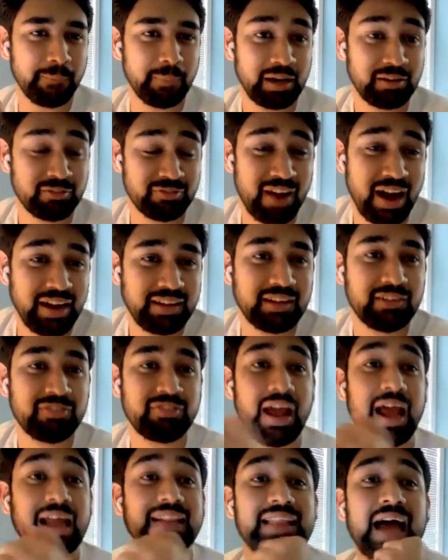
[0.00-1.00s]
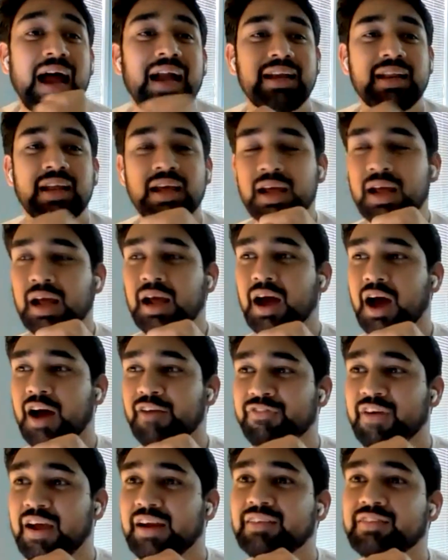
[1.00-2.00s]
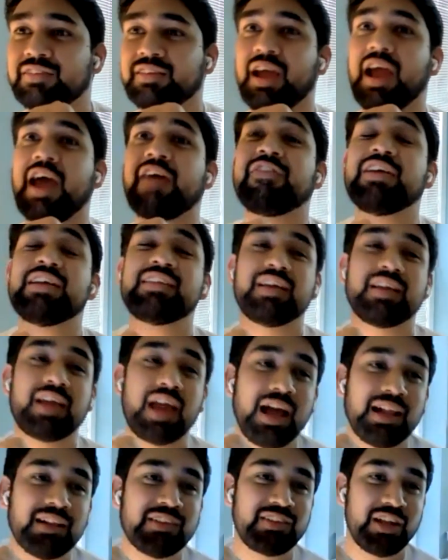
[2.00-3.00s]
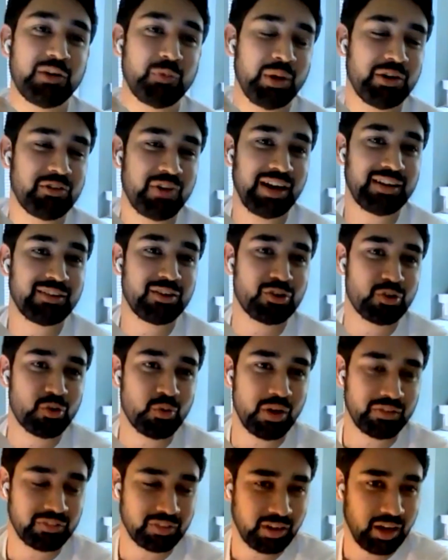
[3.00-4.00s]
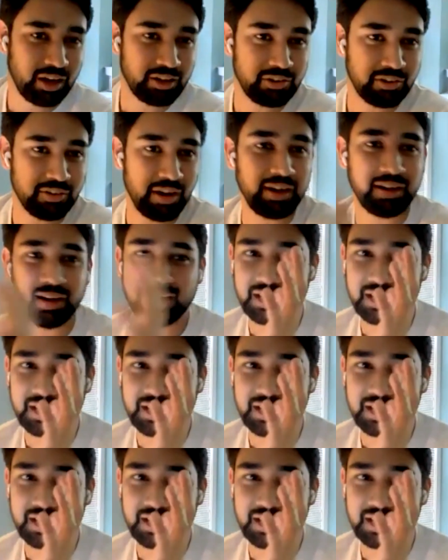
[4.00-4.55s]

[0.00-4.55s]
in FATF, and that affects everything else that we're trying to do as a country, right?